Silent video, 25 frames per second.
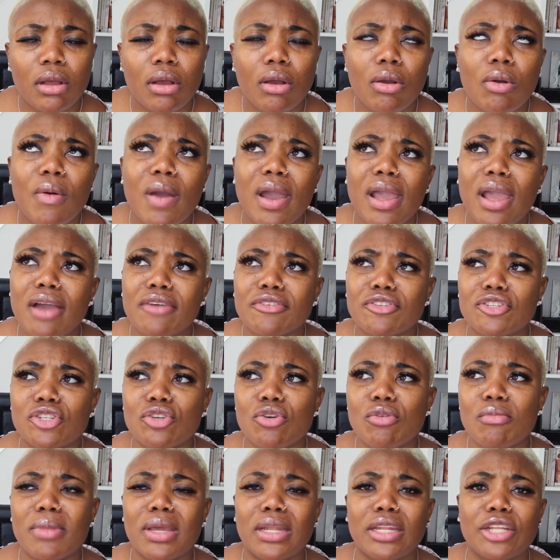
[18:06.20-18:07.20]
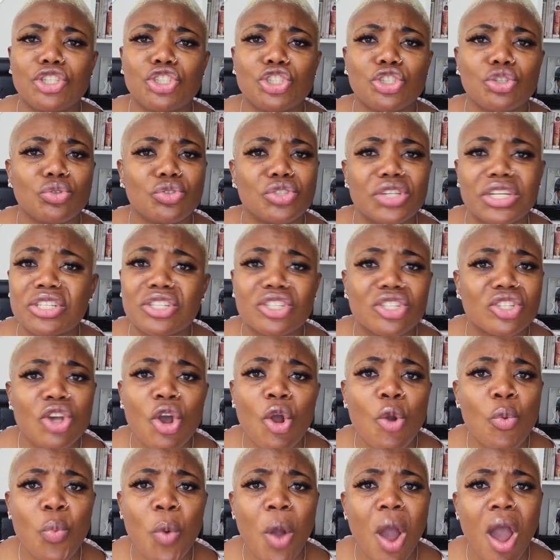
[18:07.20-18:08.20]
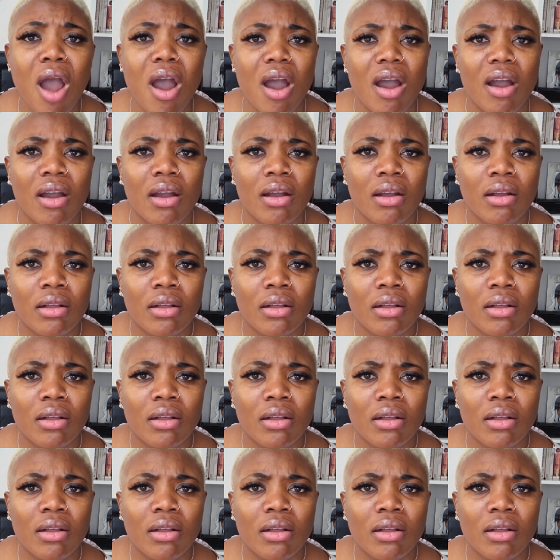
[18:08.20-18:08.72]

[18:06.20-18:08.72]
Oh, I have so many children. So what?